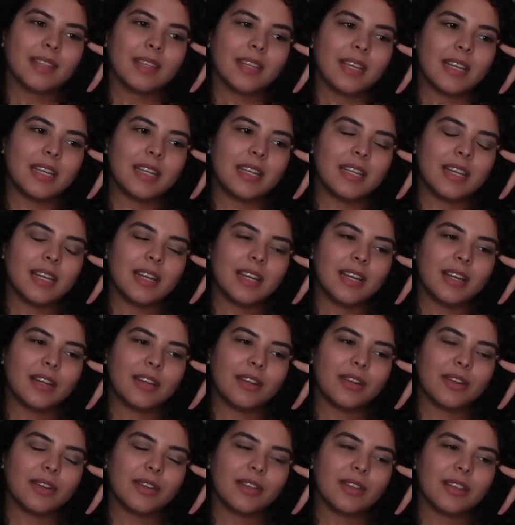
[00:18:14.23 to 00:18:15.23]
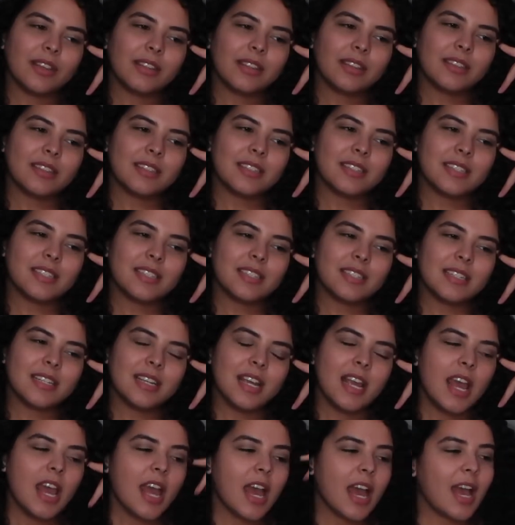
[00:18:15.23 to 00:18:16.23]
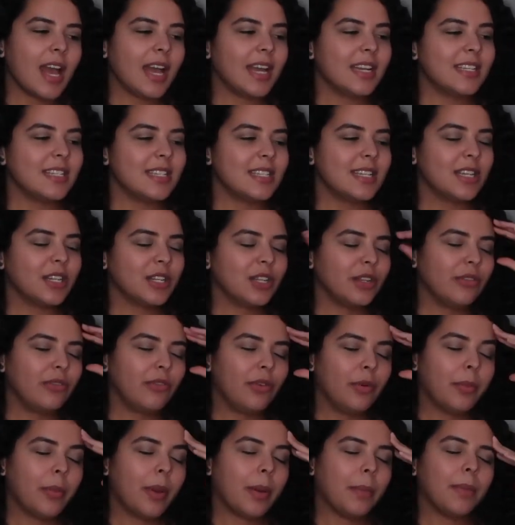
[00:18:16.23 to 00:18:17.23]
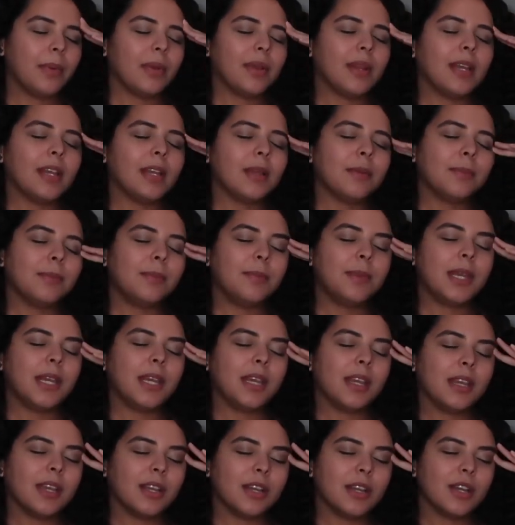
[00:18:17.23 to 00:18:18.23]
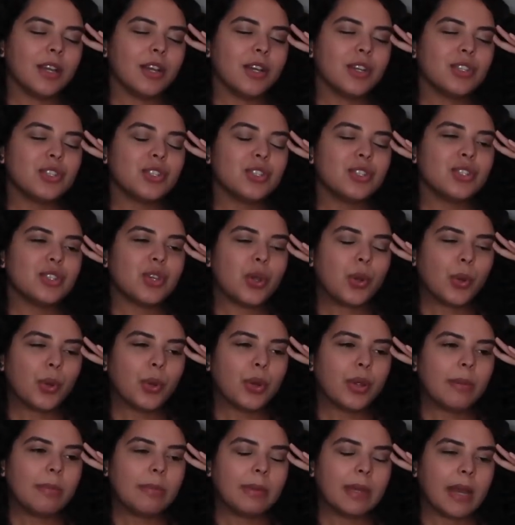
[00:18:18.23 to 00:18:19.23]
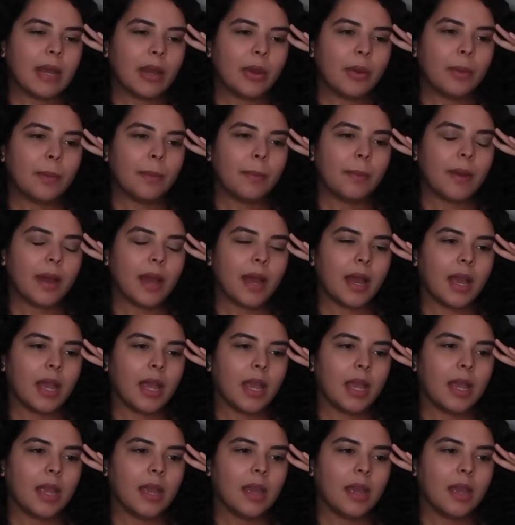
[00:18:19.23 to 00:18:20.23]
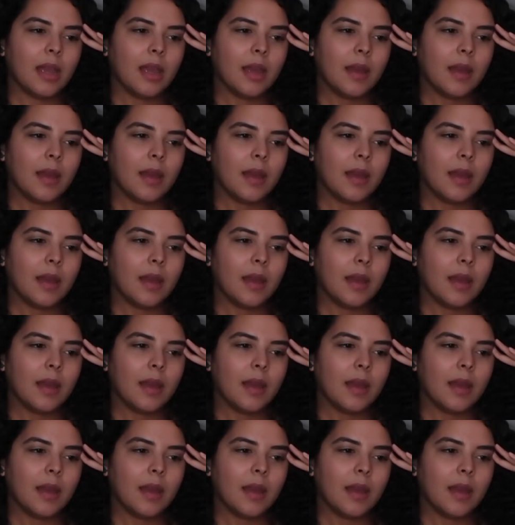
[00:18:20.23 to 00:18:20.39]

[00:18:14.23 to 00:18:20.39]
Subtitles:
And yeah, I distinctly remember like being so creeped out by